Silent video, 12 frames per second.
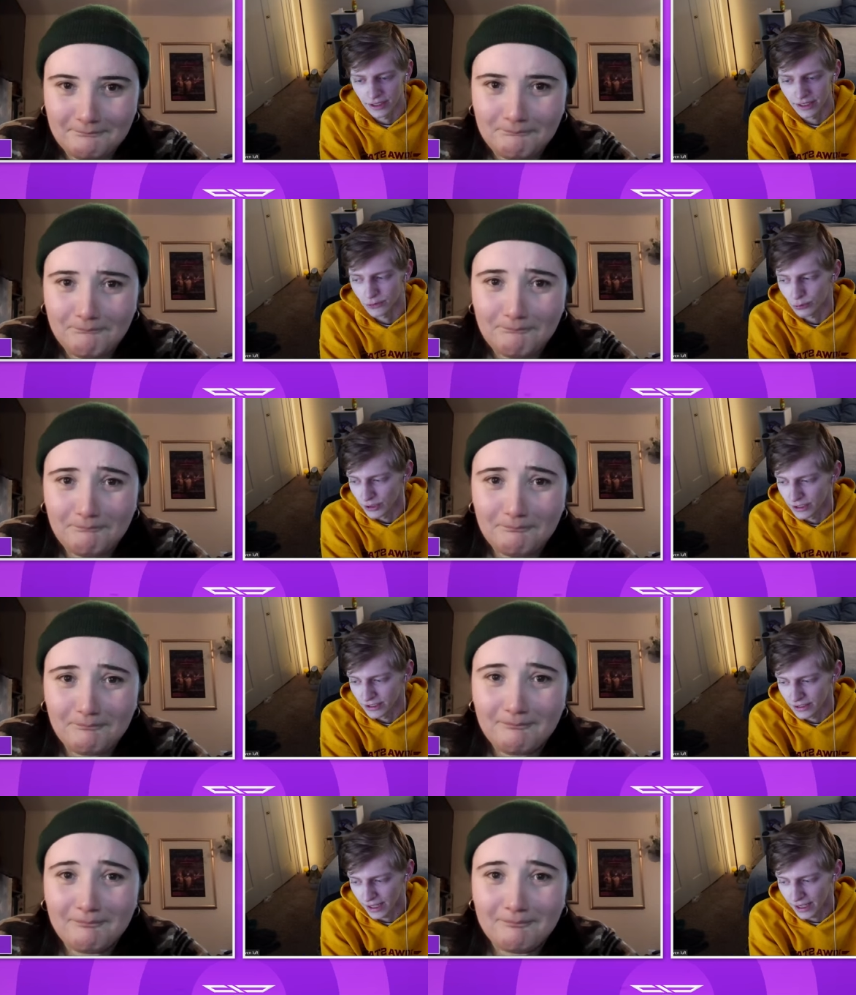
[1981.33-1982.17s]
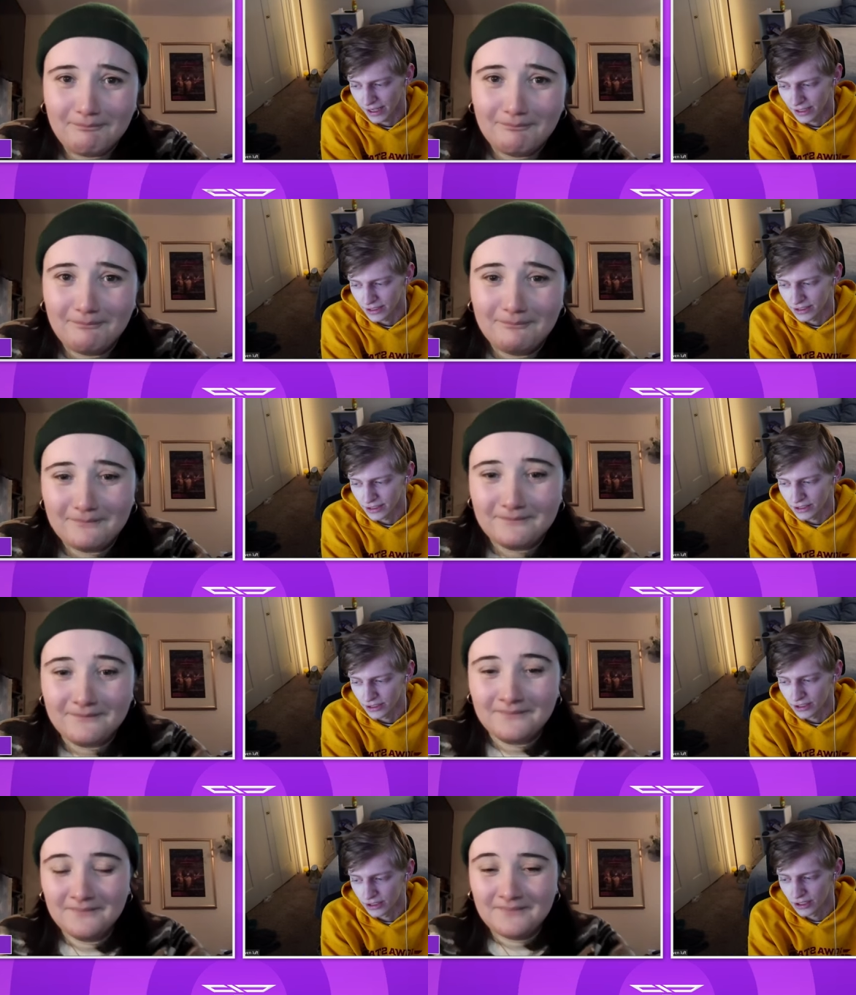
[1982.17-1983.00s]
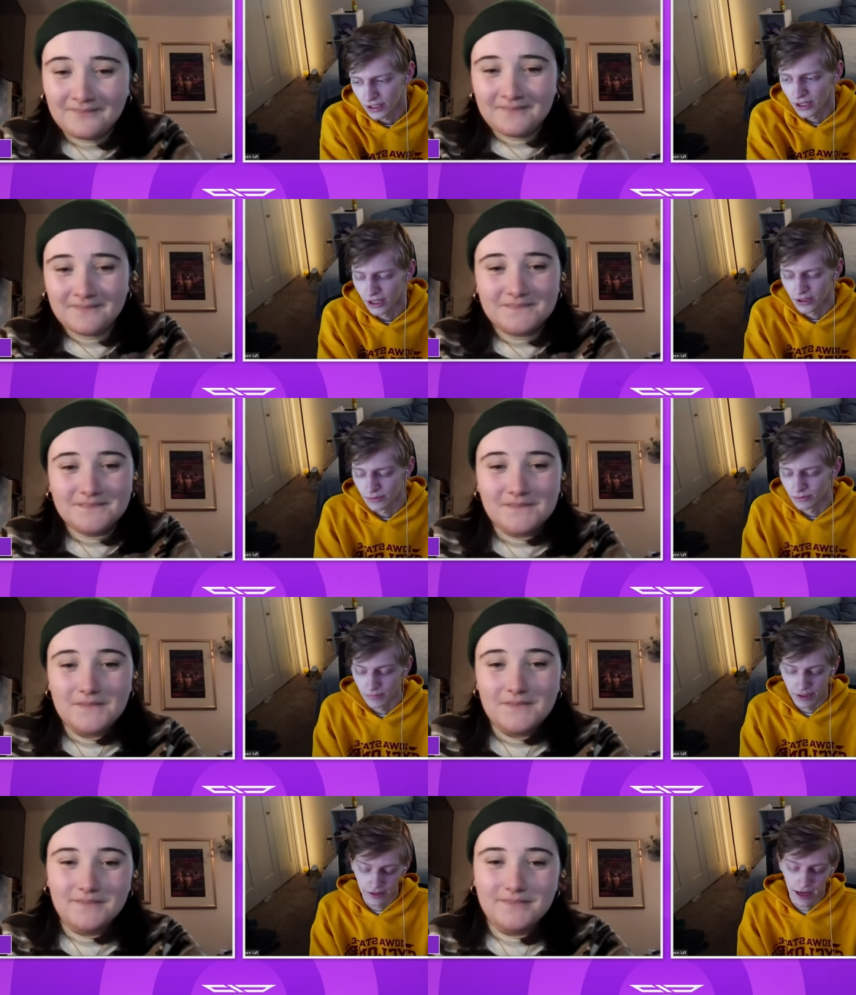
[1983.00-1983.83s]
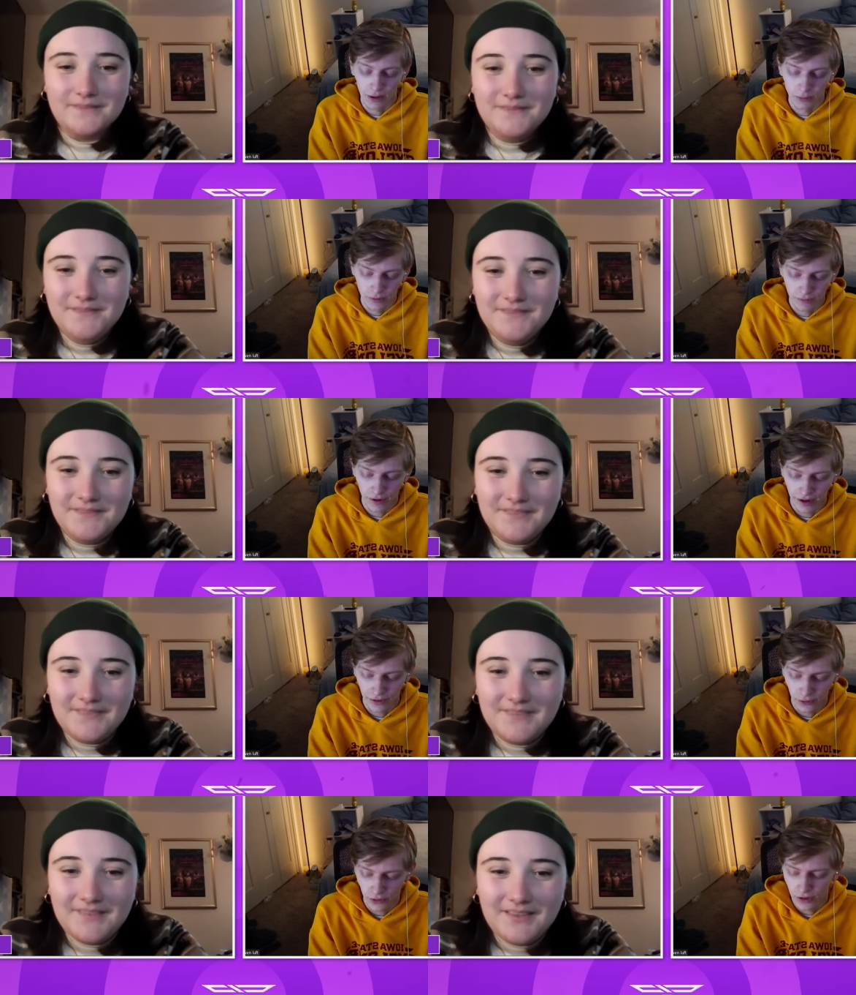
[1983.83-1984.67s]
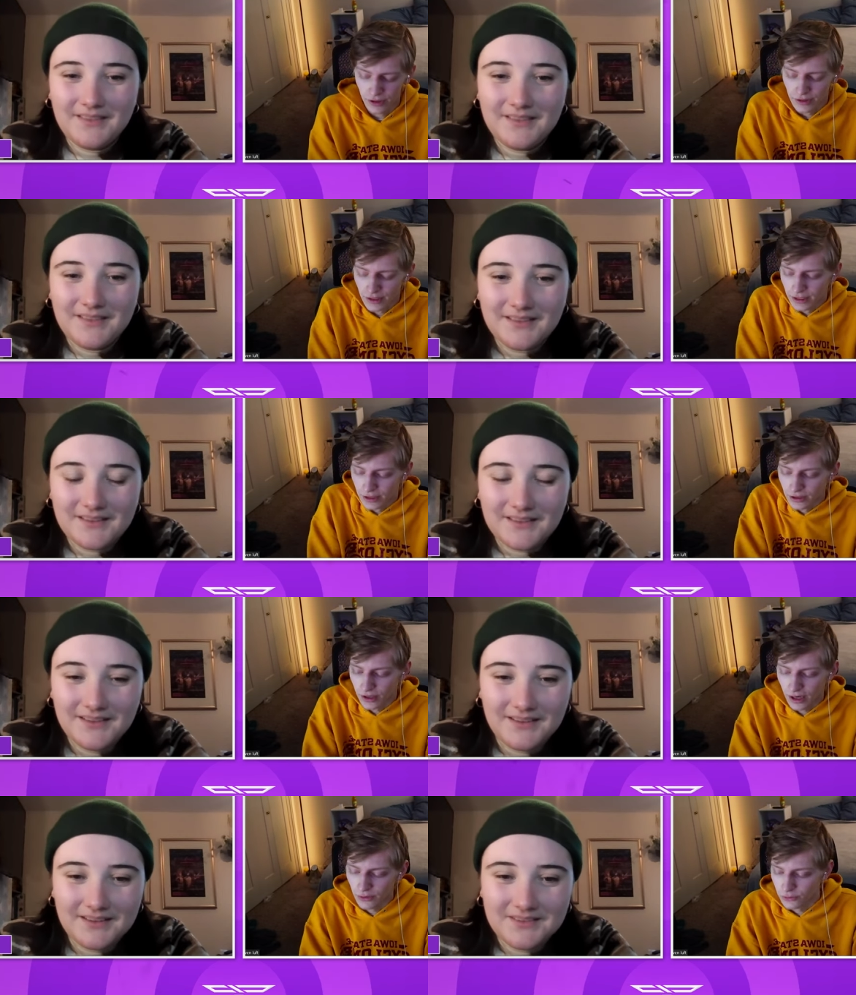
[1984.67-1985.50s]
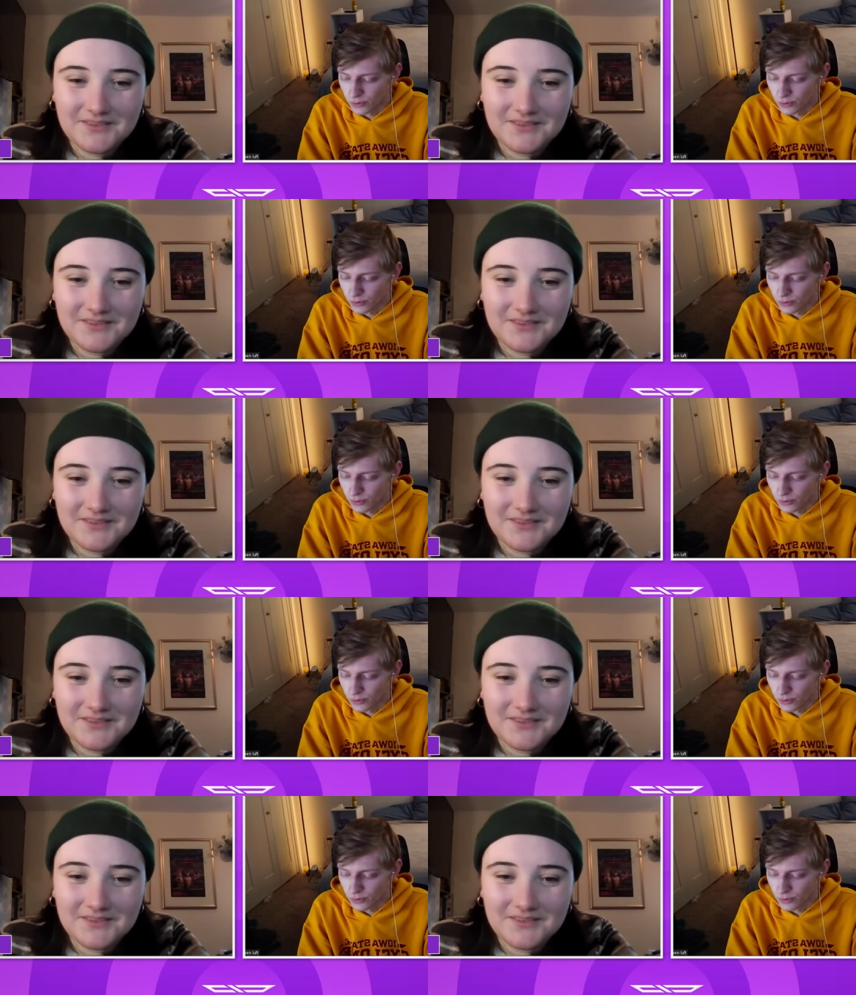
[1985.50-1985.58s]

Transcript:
Speaker 1: explaining that, um, and that went viral. And then I was mm-hmm.